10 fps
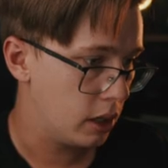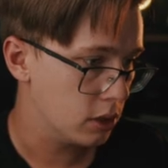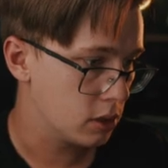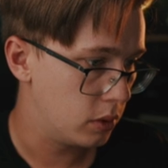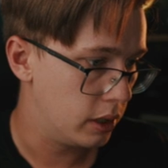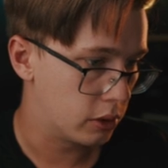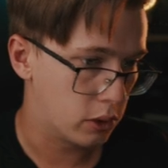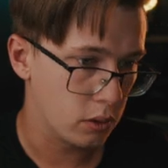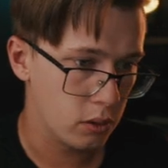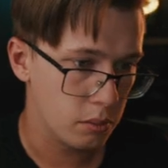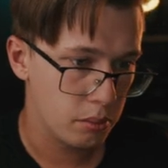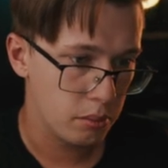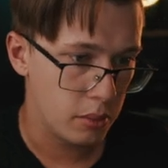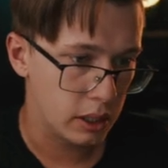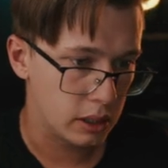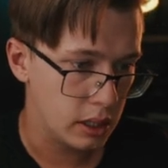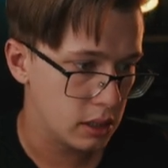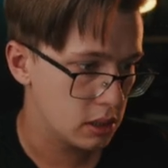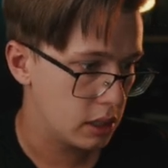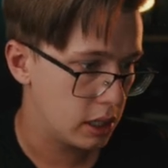I also want to make
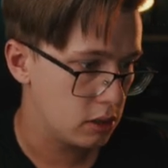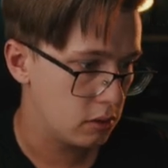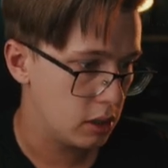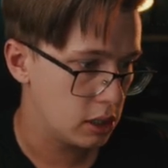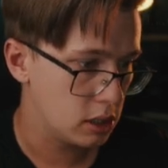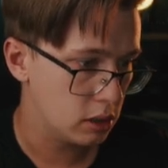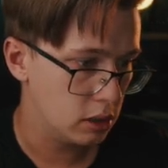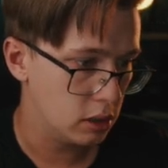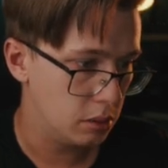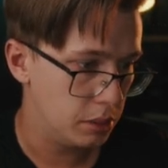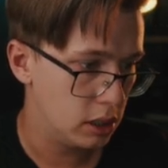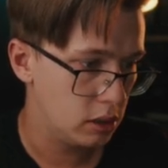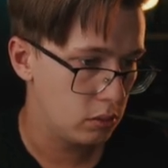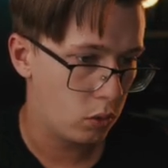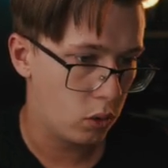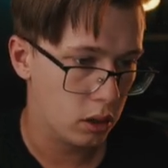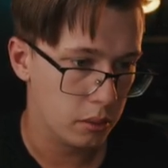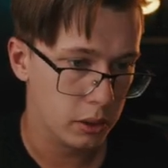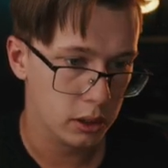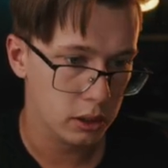this saturation a little bit
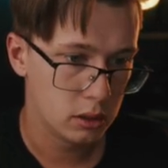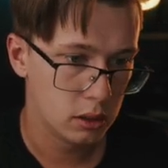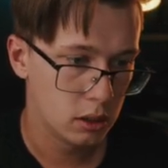warmer.